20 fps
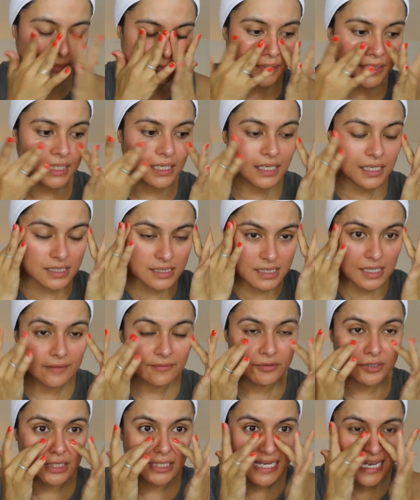Because
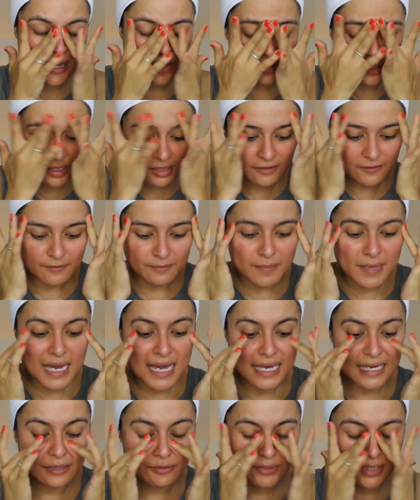I've run out of
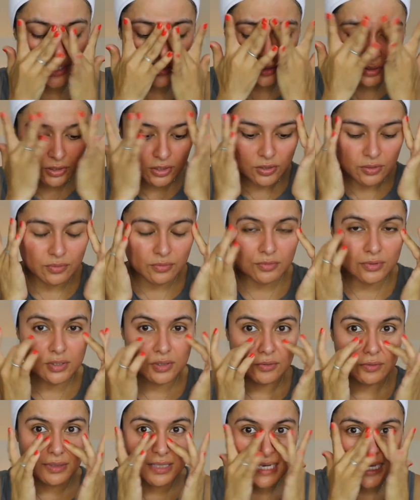my Retinol Youth
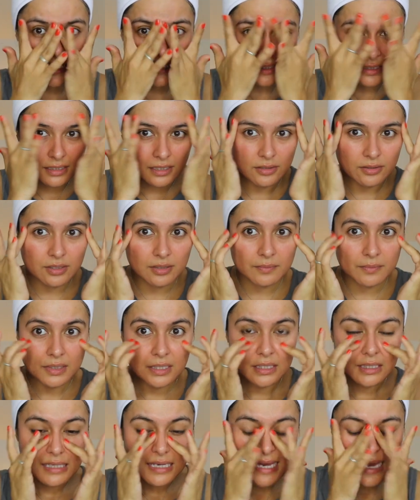Renewal Eye Serum,
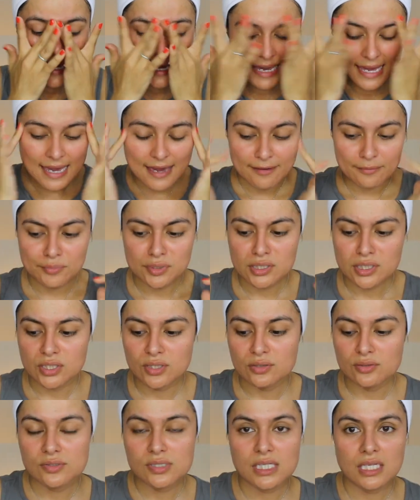I have been
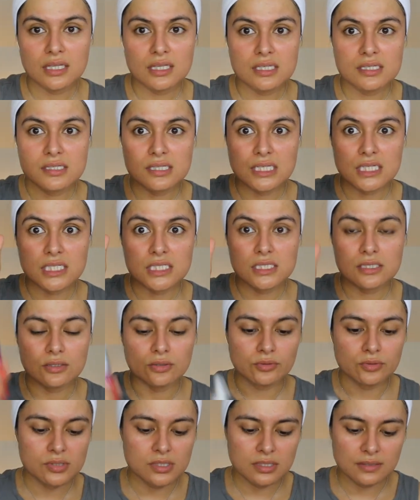using this
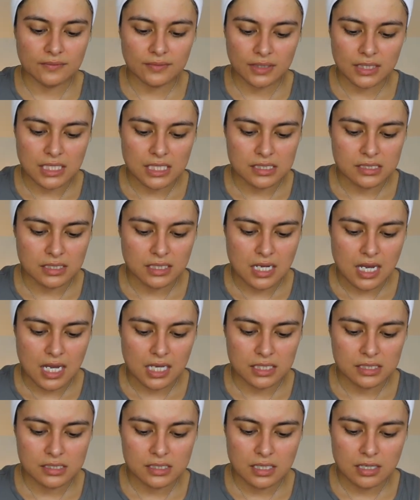exclusively as an
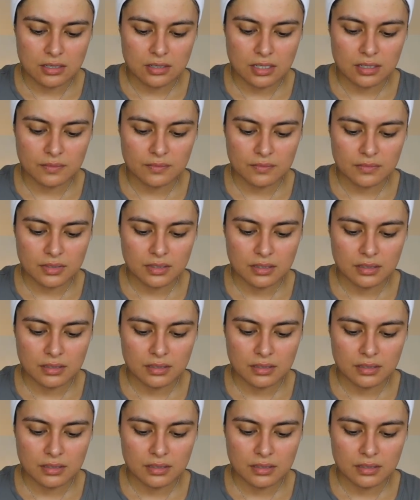eye serum.